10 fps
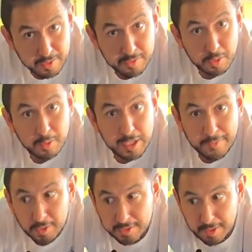So
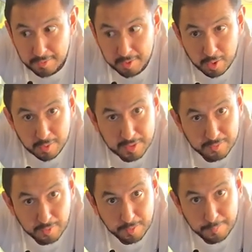never test the car seat
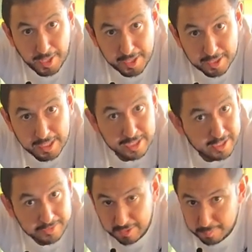from the back.
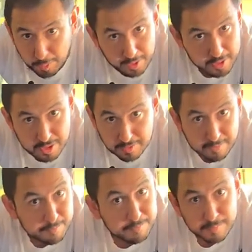This part is
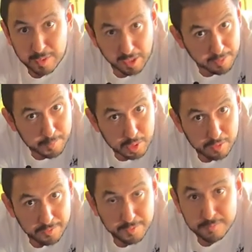just gonna
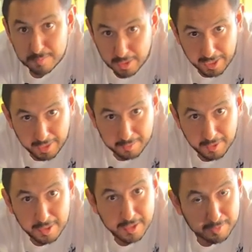move. Like I
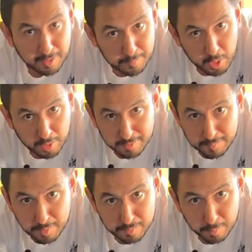said, in some cars,
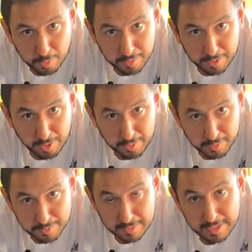it moves more than
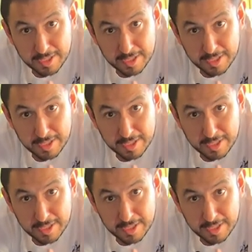others.